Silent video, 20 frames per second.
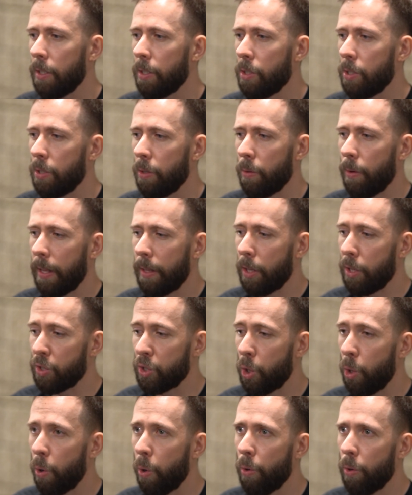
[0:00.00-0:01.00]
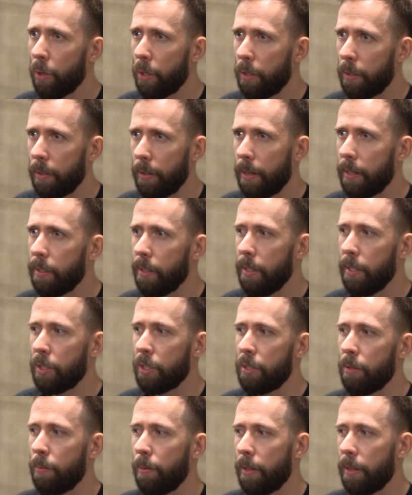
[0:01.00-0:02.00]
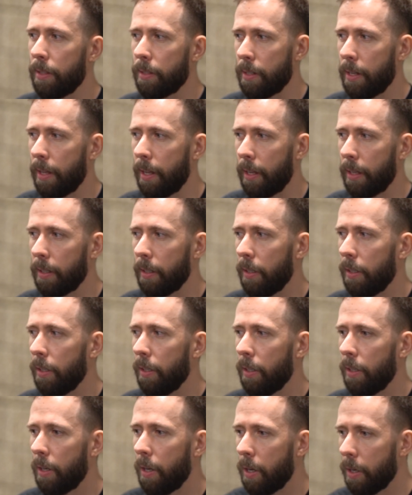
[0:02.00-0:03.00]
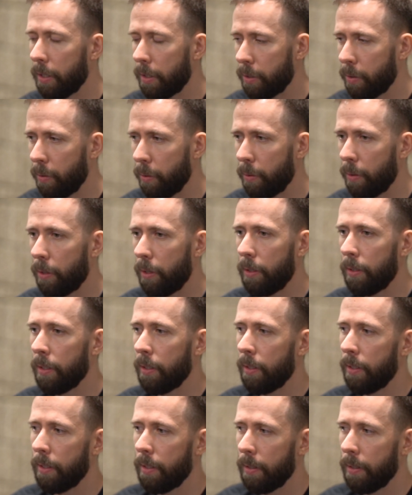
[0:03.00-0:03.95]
So at its core, it needs to be this like hardcore,